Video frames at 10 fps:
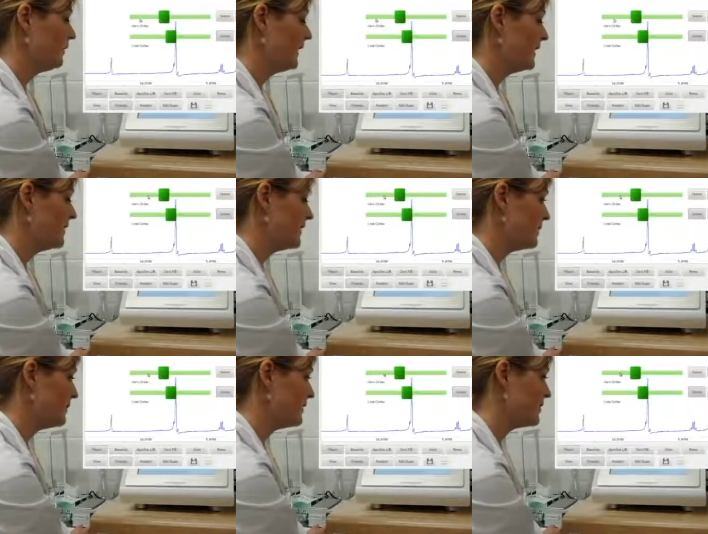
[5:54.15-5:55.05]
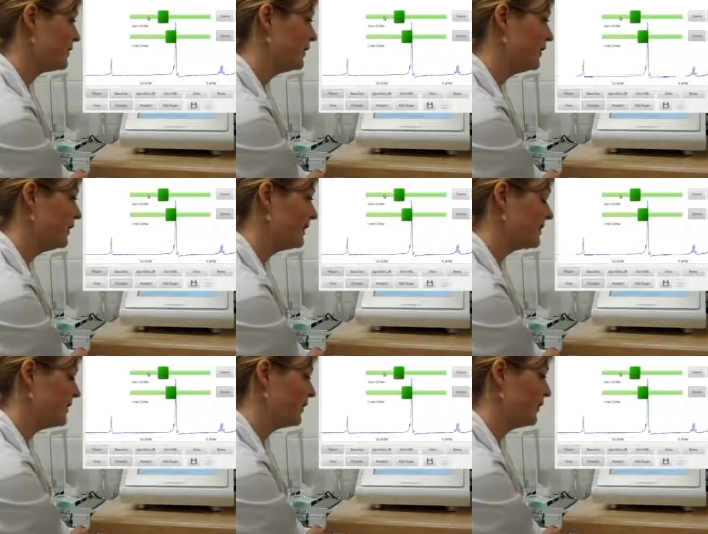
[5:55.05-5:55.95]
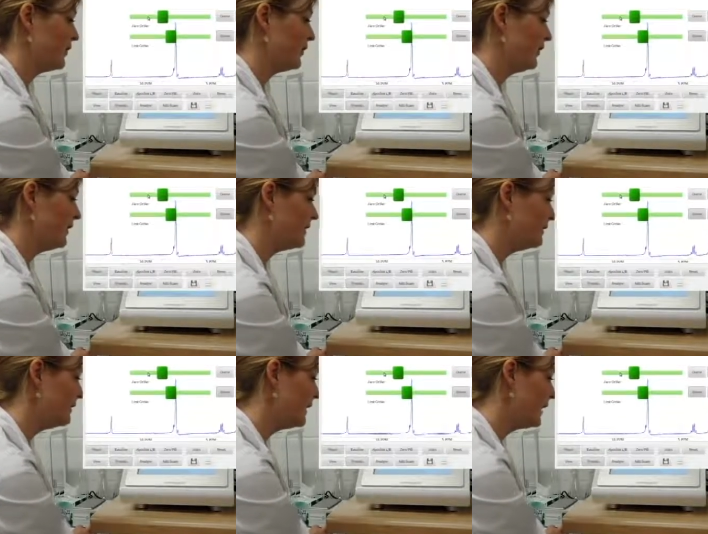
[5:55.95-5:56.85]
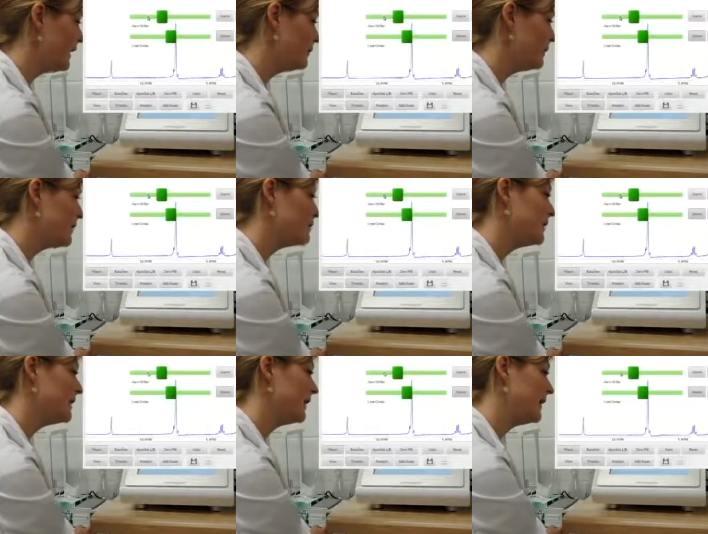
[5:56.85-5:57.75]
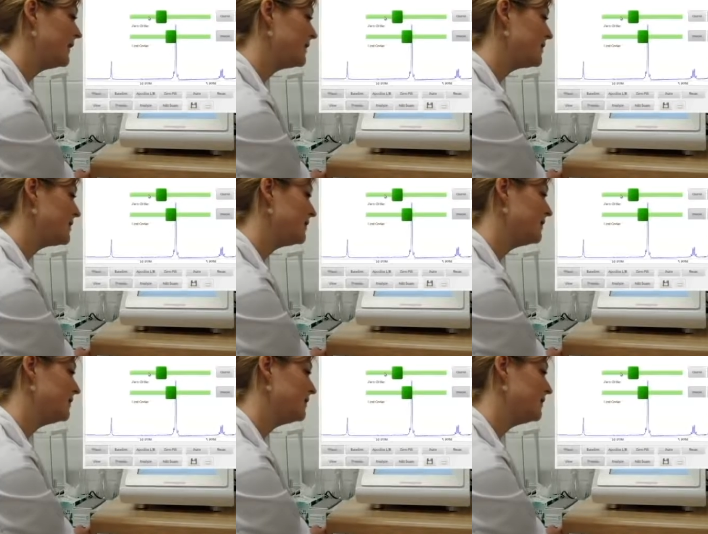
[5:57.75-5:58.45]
a fine adjustment. So a few clicks here in the green gives me a nice